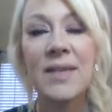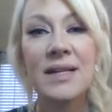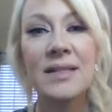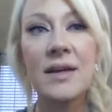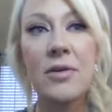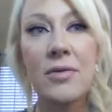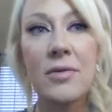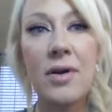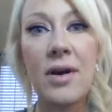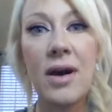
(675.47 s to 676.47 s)

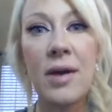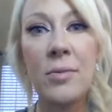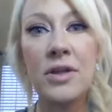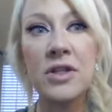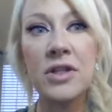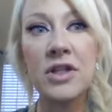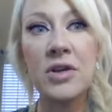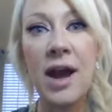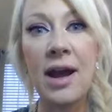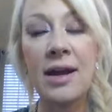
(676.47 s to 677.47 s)
So I want you to
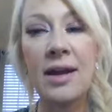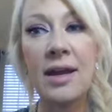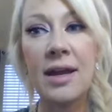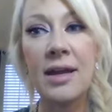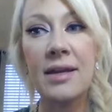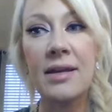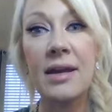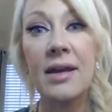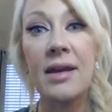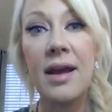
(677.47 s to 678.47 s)
track
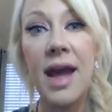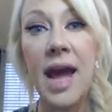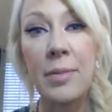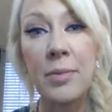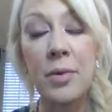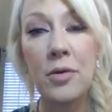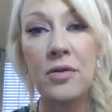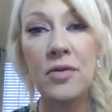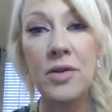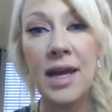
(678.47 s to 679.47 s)
in Habit Bowl
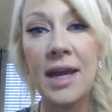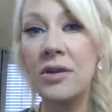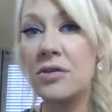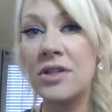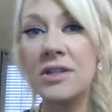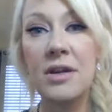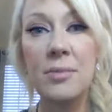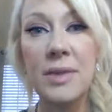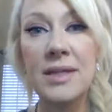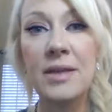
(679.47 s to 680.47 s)
if you can, or just on a
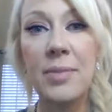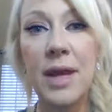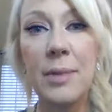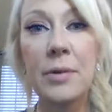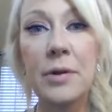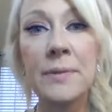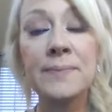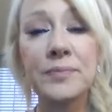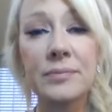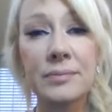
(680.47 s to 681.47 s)
piece of paper.
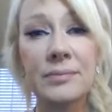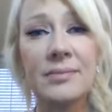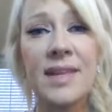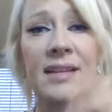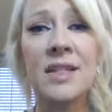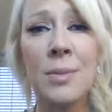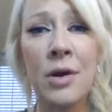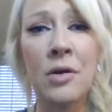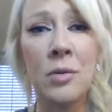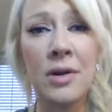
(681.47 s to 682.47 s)

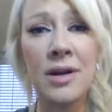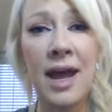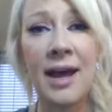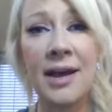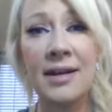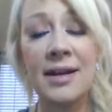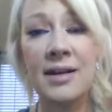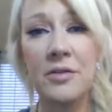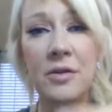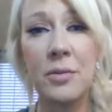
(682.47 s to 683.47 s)
Tomorrow we're going to add
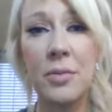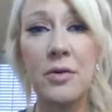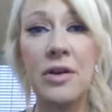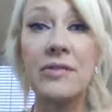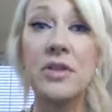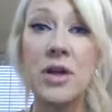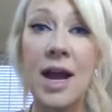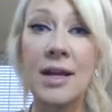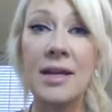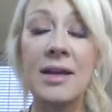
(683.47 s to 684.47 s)
another component of
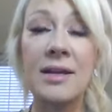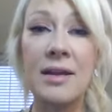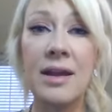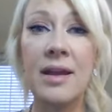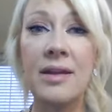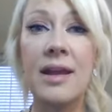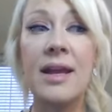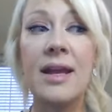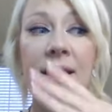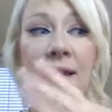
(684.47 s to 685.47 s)
tracking, and
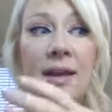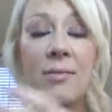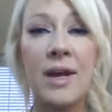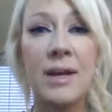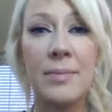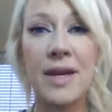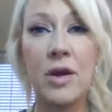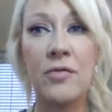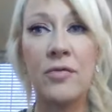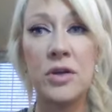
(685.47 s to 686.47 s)
it might be
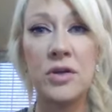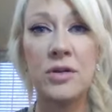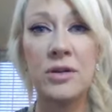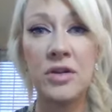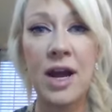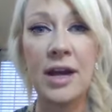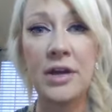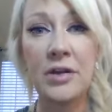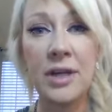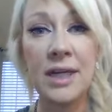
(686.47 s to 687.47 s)
helpful. You could track
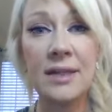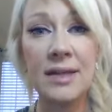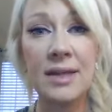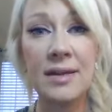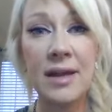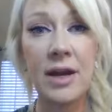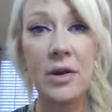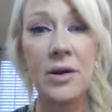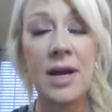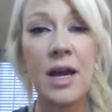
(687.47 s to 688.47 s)
your NEAT in
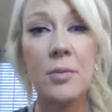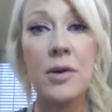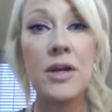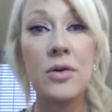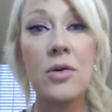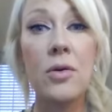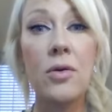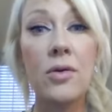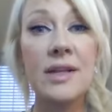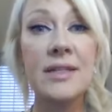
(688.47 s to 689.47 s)
there, but your
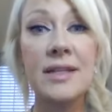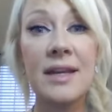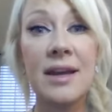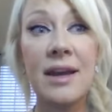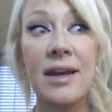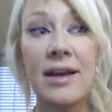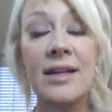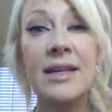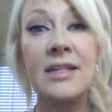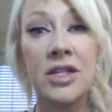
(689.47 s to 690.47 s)
goal is to get
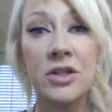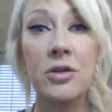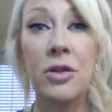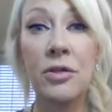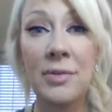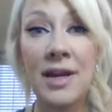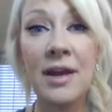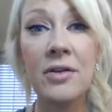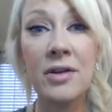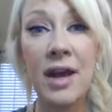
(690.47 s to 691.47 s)
an additional
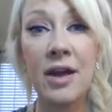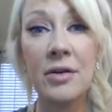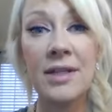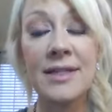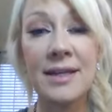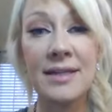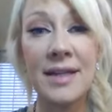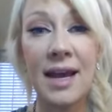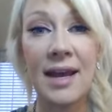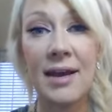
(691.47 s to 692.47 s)
300 calories a
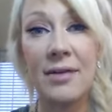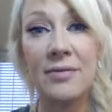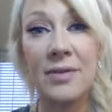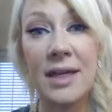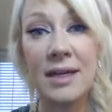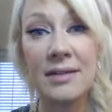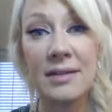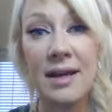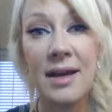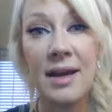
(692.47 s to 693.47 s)
day of NEAT.